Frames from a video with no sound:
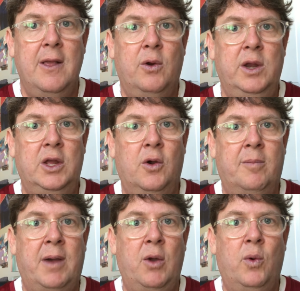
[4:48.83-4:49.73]
where you go
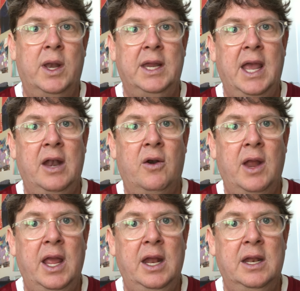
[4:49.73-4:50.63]
and buy one
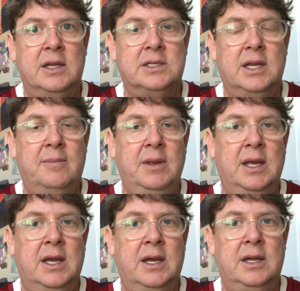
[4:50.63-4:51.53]
Gatorade, it's going to be
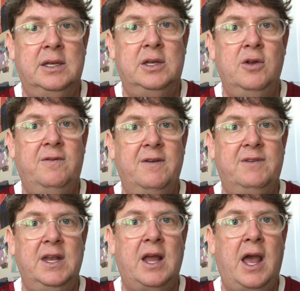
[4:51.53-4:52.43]
a
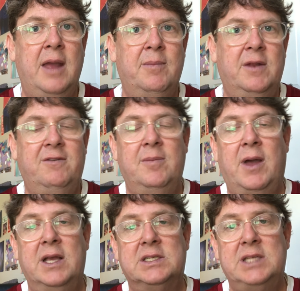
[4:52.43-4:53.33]
$2.59, but if you
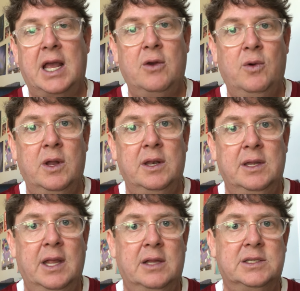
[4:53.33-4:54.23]
buy a second one,
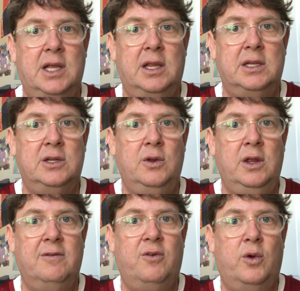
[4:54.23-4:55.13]
they'll sell it to
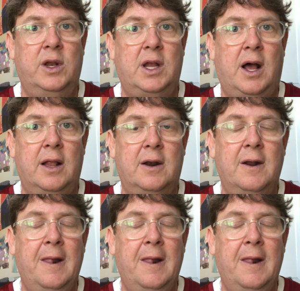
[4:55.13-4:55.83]
you for $1.